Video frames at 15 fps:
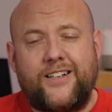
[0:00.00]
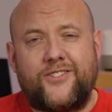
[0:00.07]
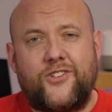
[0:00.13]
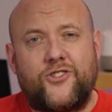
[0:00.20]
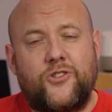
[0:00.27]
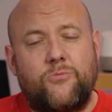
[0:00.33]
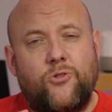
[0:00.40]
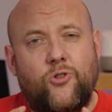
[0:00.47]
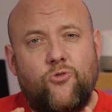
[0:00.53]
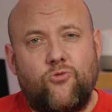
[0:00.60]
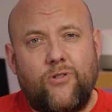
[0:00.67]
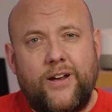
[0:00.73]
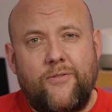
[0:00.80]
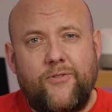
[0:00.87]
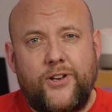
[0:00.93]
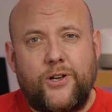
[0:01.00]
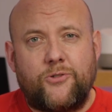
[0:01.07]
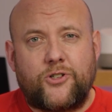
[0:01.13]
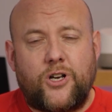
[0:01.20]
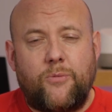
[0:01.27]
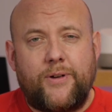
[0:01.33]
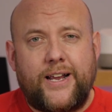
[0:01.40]
as there's some great
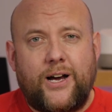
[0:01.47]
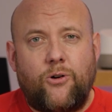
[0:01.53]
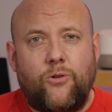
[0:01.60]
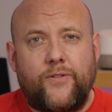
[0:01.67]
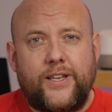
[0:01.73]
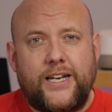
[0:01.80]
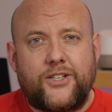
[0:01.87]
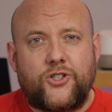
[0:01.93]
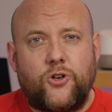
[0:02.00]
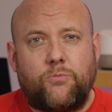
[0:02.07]
videos coming out over the next